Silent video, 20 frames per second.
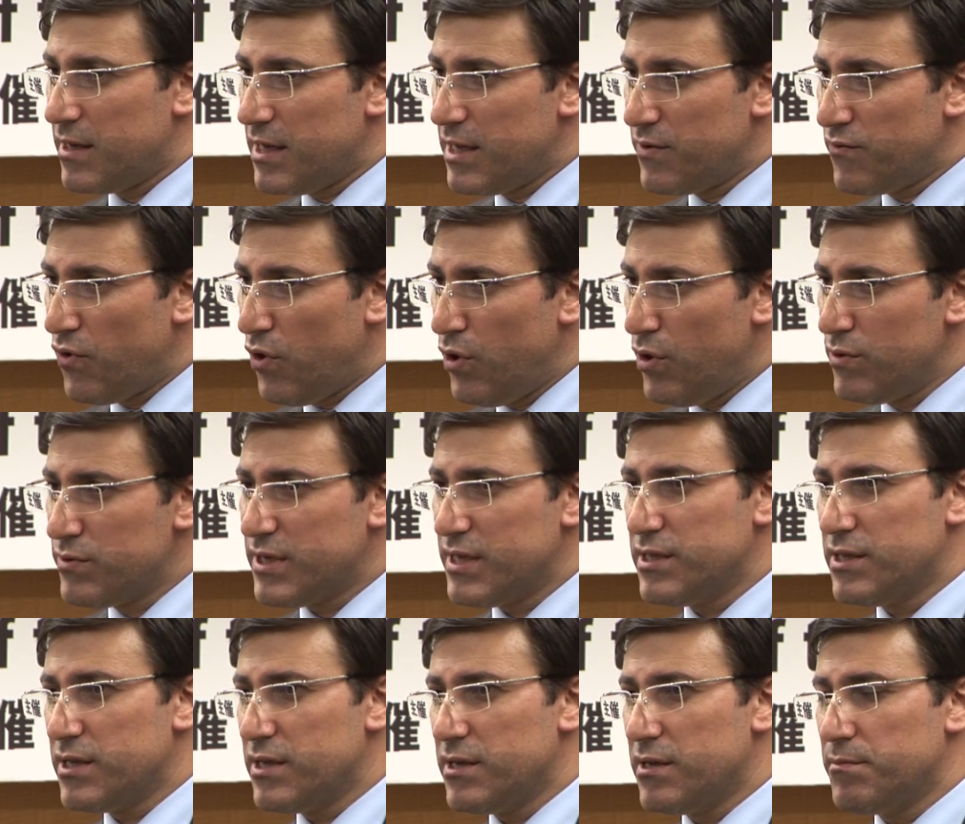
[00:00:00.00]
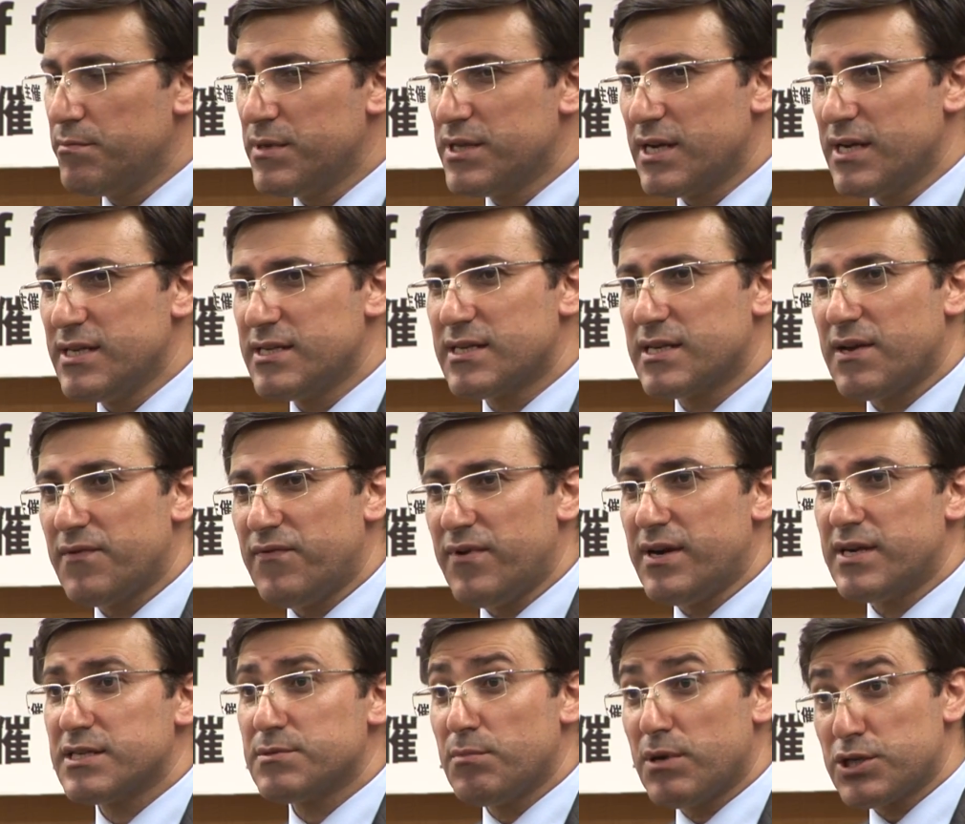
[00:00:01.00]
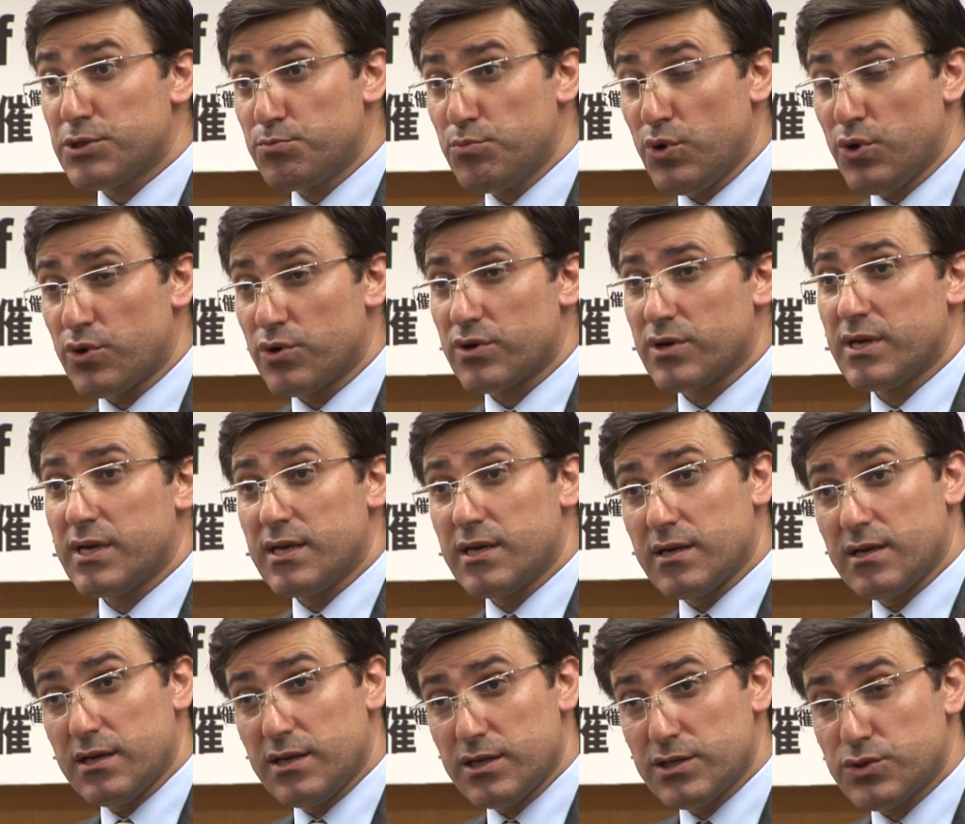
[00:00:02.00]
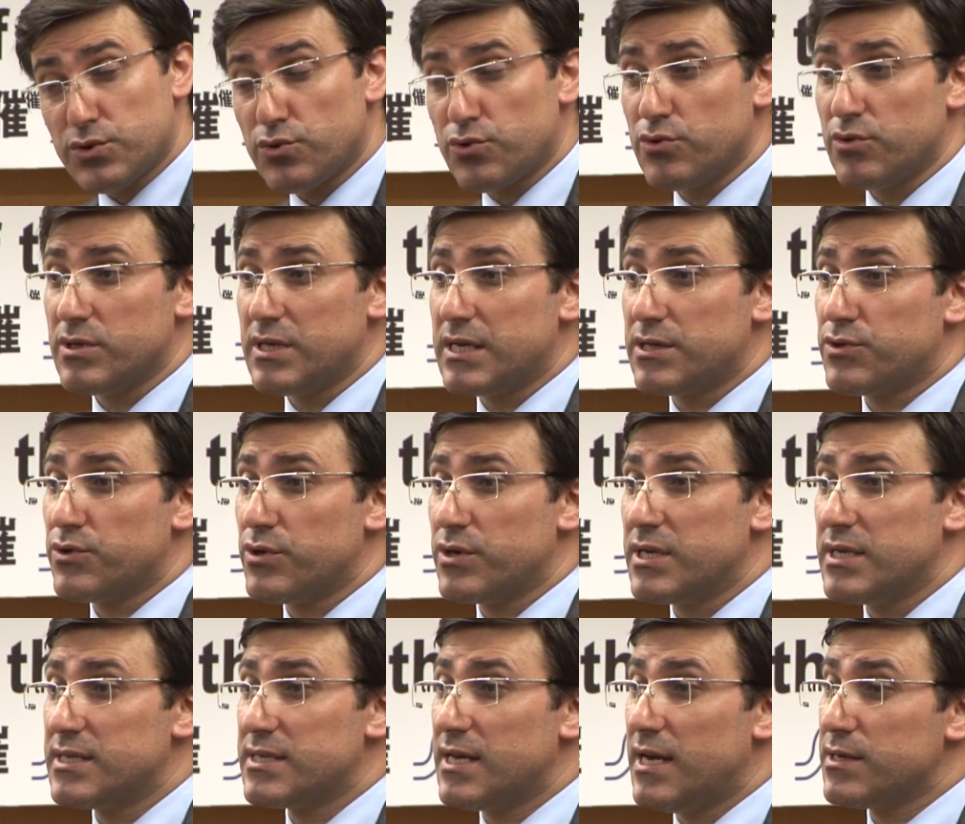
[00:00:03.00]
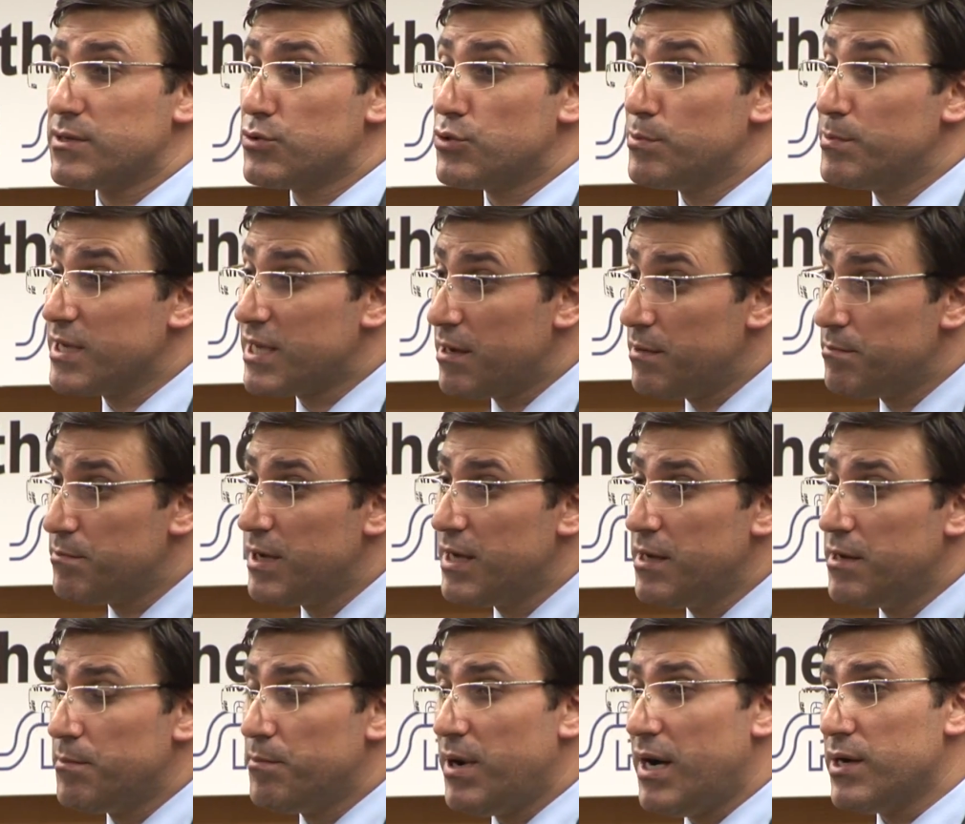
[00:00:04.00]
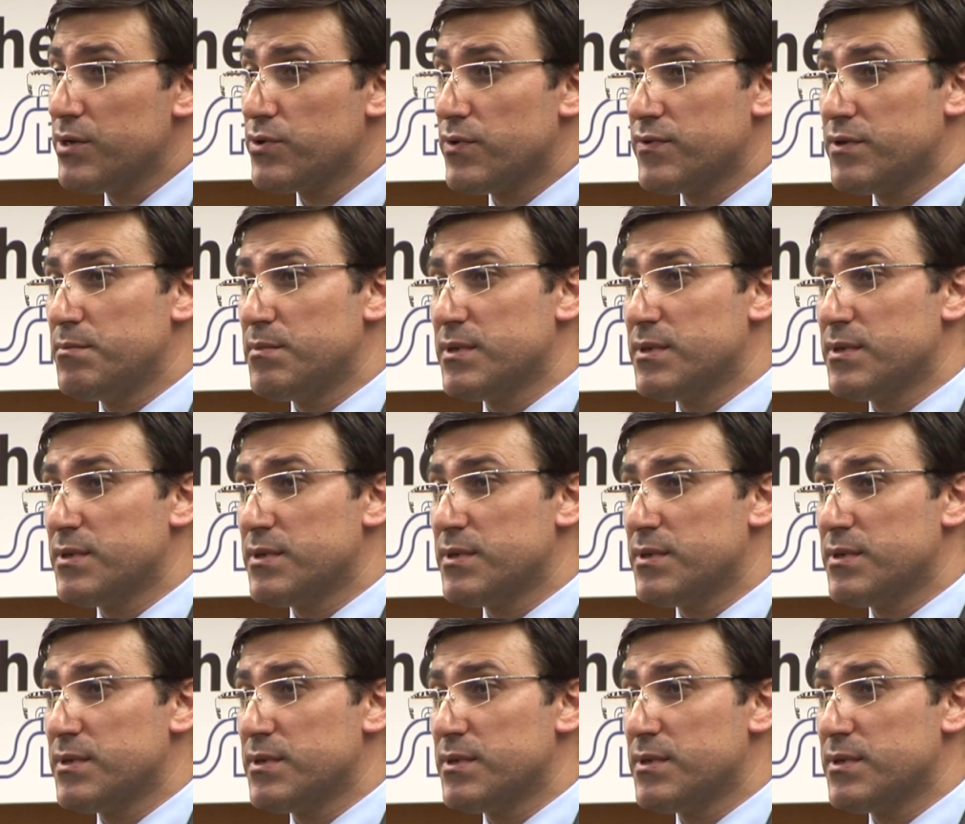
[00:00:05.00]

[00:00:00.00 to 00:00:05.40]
involved in the Middle Eastern affairs much more. It is true that Turkey started to become part of the